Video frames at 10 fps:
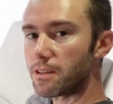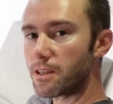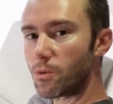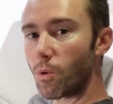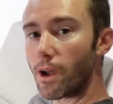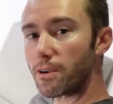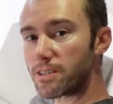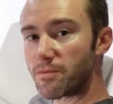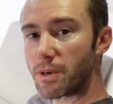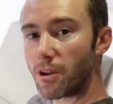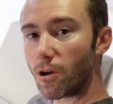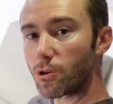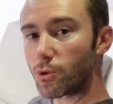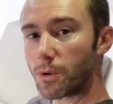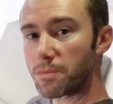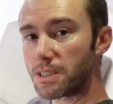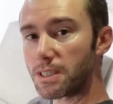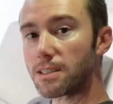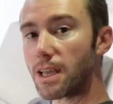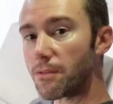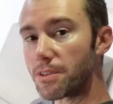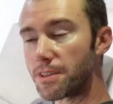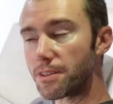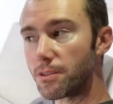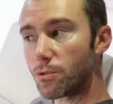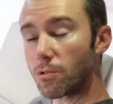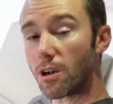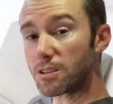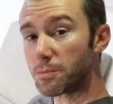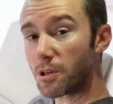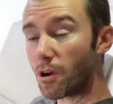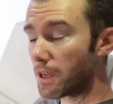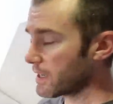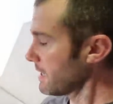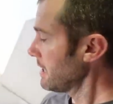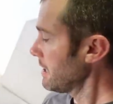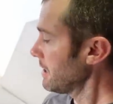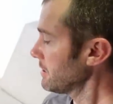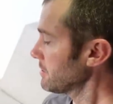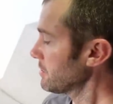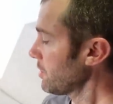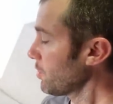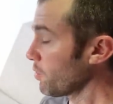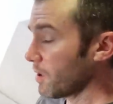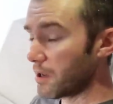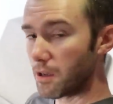The wires have been all crimped and every new lugs put on. So,